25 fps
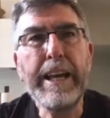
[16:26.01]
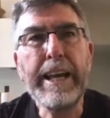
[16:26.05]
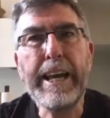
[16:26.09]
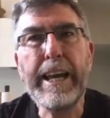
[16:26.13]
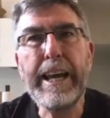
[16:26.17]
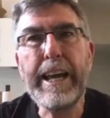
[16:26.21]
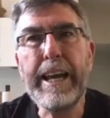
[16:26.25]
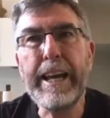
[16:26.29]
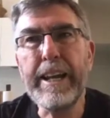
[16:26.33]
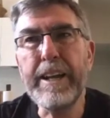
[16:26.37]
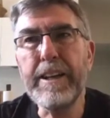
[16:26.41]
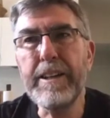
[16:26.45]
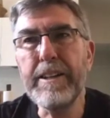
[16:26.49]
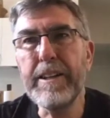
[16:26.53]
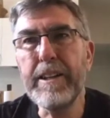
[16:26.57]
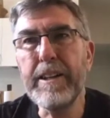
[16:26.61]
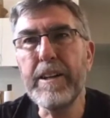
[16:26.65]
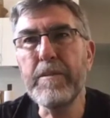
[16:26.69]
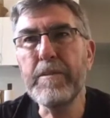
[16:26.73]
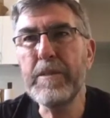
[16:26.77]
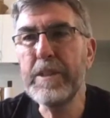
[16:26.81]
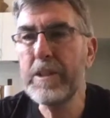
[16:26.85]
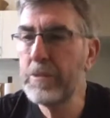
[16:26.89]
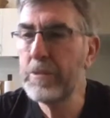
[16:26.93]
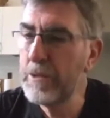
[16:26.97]

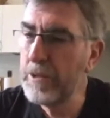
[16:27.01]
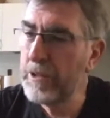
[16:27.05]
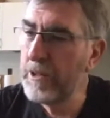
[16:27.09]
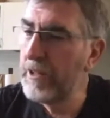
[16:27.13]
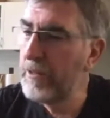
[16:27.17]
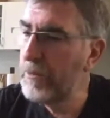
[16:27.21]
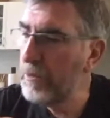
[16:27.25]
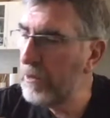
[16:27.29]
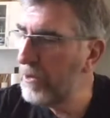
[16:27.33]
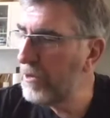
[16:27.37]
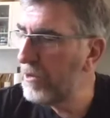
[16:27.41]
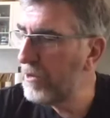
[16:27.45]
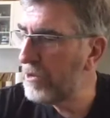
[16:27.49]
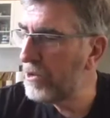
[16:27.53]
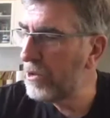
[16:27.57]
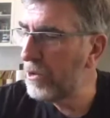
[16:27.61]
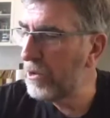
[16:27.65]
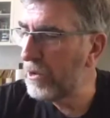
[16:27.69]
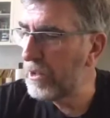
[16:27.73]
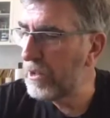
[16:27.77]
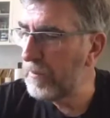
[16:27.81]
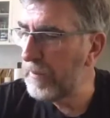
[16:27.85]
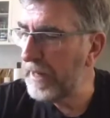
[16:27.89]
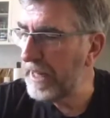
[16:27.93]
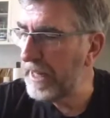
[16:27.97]
As we'll
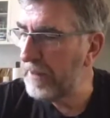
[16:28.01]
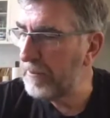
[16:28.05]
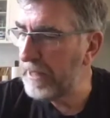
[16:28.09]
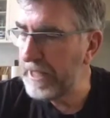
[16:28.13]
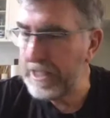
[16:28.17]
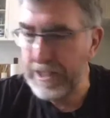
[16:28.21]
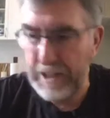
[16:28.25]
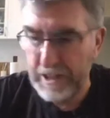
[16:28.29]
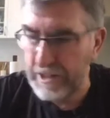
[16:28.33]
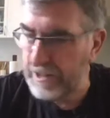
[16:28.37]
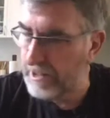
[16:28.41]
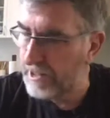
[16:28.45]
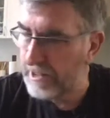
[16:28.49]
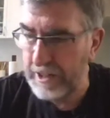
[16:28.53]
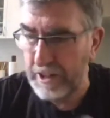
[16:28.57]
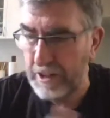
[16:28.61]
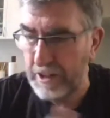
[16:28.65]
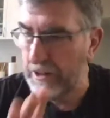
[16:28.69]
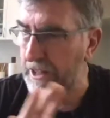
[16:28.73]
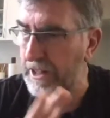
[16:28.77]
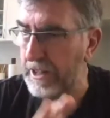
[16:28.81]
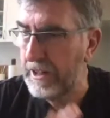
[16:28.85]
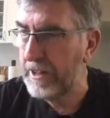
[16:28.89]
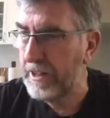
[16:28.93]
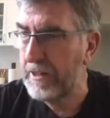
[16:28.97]
talk about, because it's
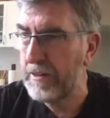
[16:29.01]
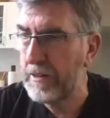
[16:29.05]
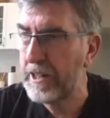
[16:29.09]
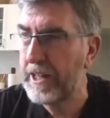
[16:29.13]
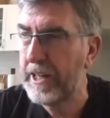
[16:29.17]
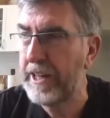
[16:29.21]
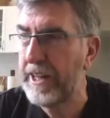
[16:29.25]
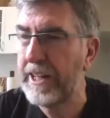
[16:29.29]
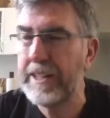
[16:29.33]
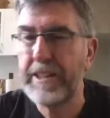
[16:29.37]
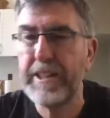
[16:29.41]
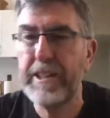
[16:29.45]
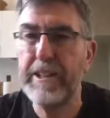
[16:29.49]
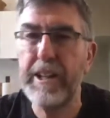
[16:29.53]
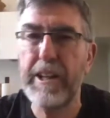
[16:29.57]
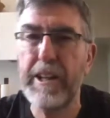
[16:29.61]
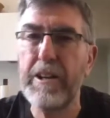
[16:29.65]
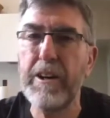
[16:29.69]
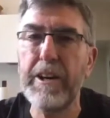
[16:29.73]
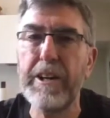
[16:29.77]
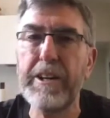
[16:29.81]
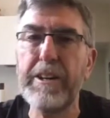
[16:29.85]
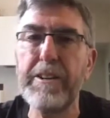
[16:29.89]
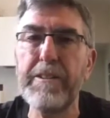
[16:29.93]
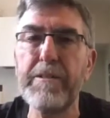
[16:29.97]
so connected to the
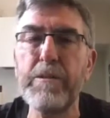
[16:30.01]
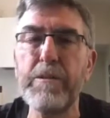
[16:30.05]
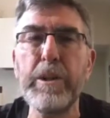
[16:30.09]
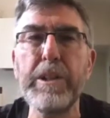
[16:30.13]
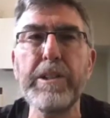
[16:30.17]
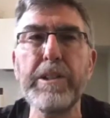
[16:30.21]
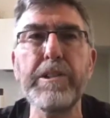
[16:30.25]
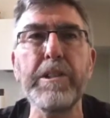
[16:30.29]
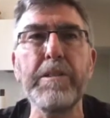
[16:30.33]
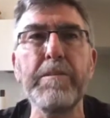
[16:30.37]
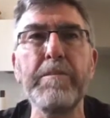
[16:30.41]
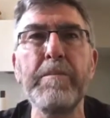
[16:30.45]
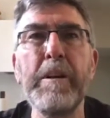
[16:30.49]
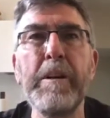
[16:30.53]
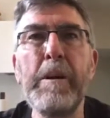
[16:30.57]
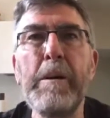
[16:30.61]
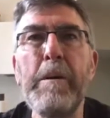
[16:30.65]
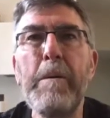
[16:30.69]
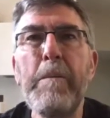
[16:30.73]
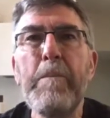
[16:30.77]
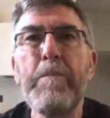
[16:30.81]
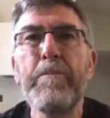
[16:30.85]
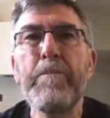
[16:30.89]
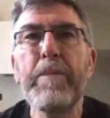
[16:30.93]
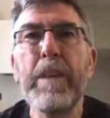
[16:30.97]
idea of wisdom.
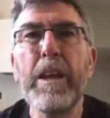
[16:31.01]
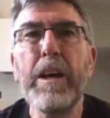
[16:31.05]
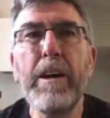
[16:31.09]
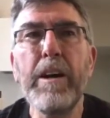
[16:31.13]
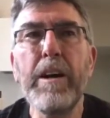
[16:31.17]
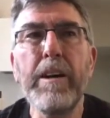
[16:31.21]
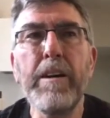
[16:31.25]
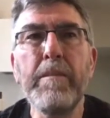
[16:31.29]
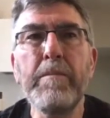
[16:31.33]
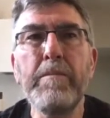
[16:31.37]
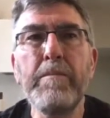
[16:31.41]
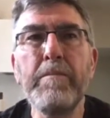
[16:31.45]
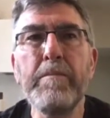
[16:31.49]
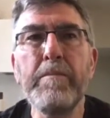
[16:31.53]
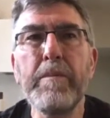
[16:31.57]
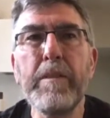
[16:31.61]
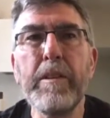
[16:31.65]
Many